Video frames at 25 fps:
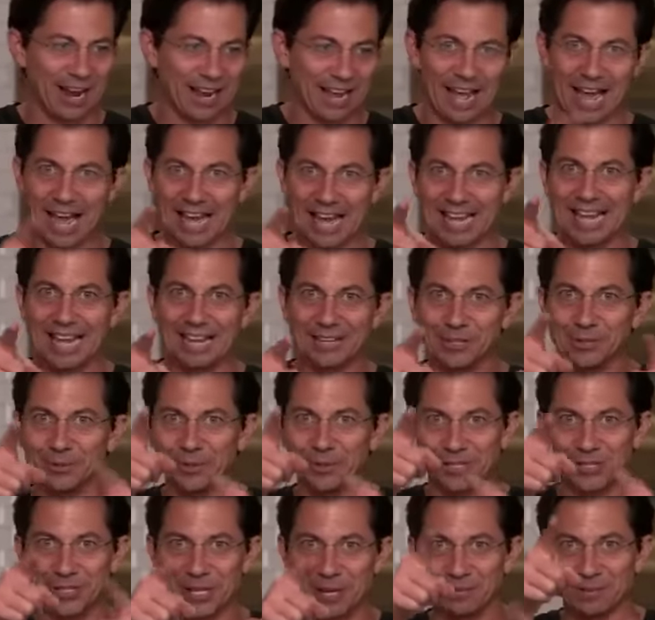I can't, I can't
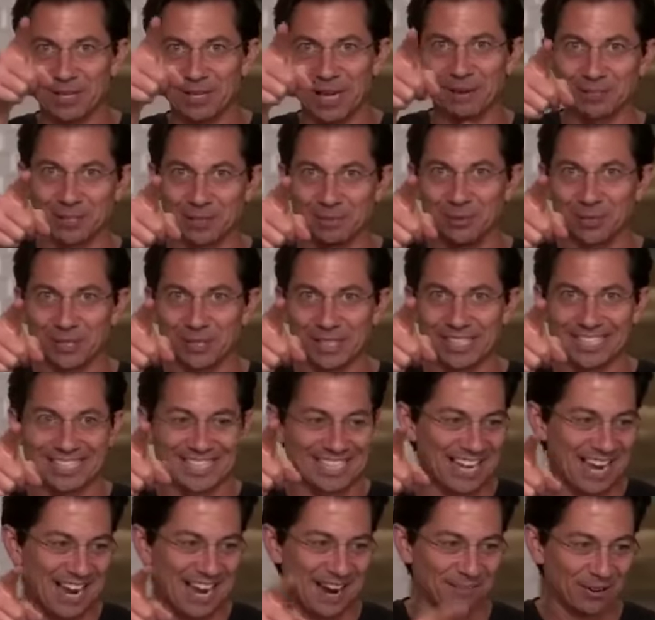do it at the same time, so I'm looking at
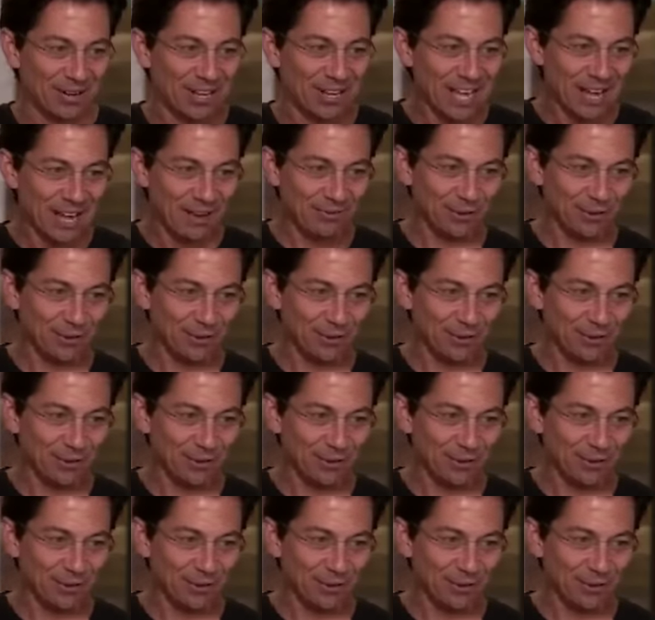the camera.